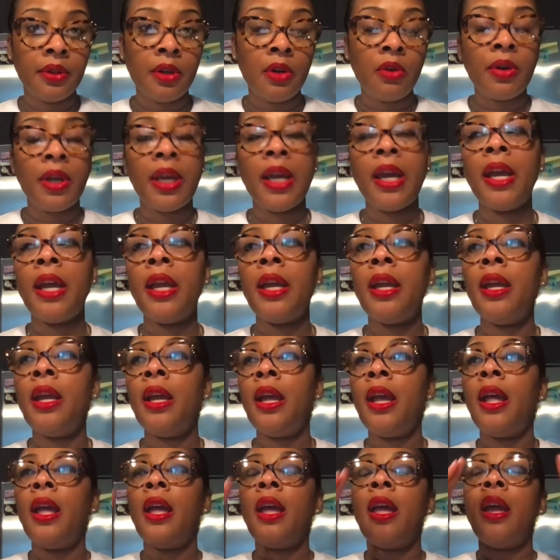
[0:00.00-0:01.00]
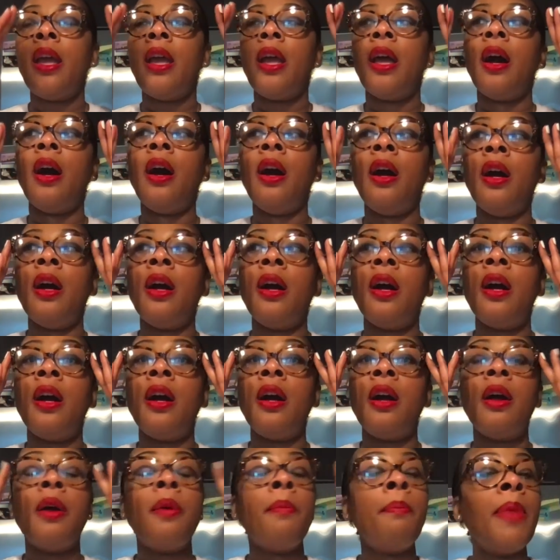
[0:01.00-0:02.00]
okay,
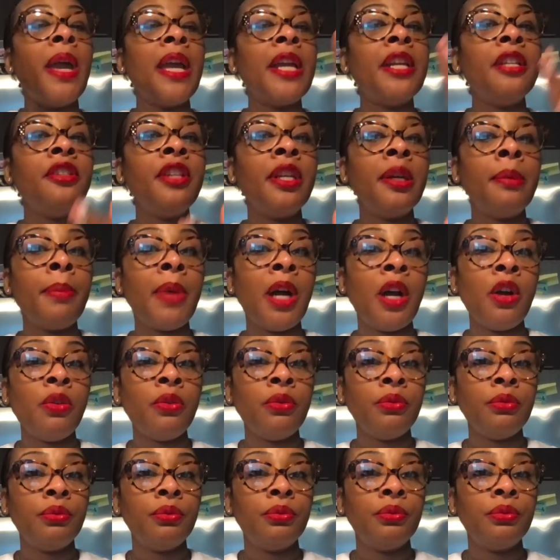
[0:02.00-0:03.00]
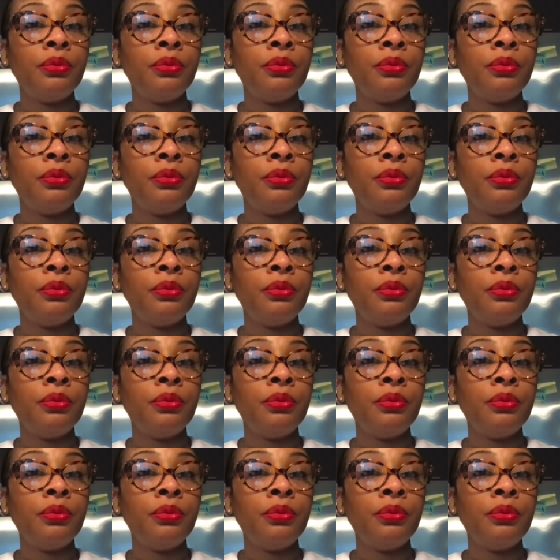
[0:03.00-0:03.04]
made a demo,